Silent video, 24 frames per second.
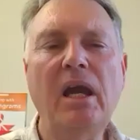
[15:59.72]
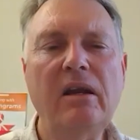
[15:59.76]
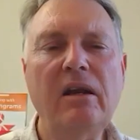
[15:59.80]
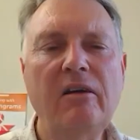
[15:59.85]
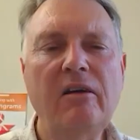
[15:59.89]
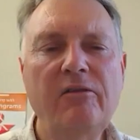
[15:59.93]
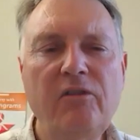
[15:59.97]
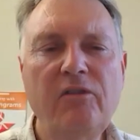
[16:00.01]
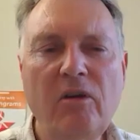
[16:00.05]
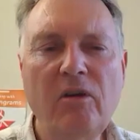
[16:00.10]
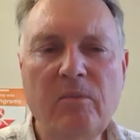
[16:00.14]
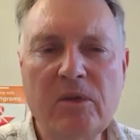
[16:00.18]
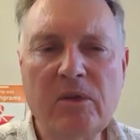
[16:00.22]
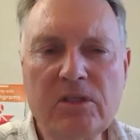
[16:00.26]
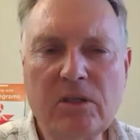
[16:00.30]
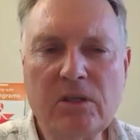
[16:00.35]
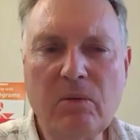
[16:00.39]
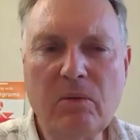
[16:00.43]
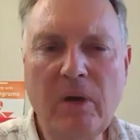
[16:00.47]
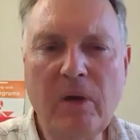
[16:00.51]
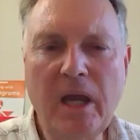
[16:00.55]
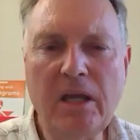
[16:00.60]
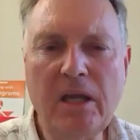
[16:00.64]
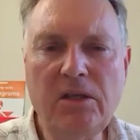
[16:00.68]
I form a
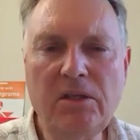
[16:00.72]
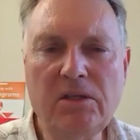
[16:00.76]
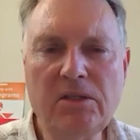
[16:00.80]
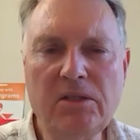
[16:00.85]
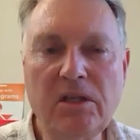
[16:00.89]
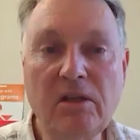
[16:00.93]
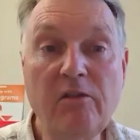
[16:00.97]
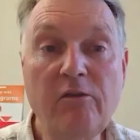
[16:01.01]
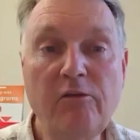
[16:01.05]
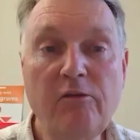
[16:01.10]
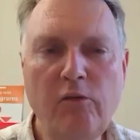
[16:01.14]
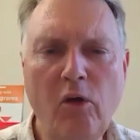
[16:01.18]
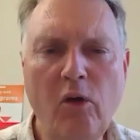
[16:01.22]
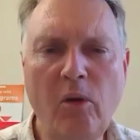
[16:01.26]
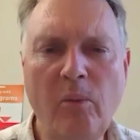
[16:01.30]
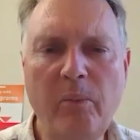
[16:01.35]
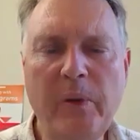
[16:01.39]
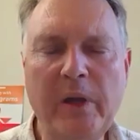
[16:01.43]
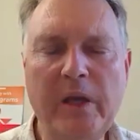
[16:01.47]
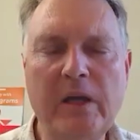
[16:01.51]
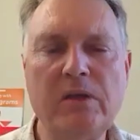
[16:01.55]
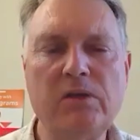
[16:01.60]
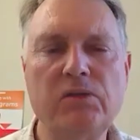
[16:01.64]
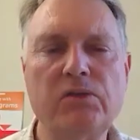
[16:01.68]
square using 4
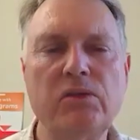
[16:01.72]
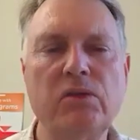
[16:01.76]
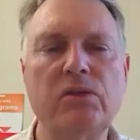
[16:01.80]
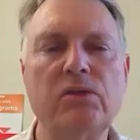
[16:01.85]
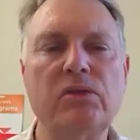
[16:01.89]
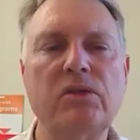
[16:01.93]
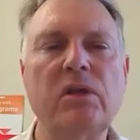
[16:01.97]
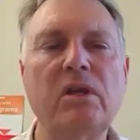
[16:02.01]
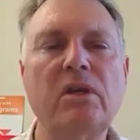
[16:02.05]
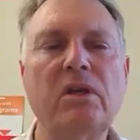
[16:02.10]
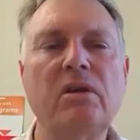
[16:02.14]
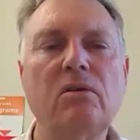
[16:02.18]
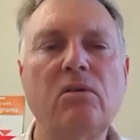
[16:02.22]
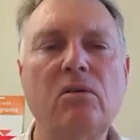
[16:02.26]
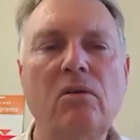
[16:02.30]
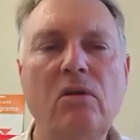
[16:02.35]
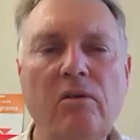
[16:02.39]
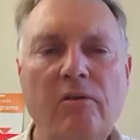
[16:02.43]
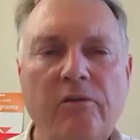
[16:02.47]
pieces or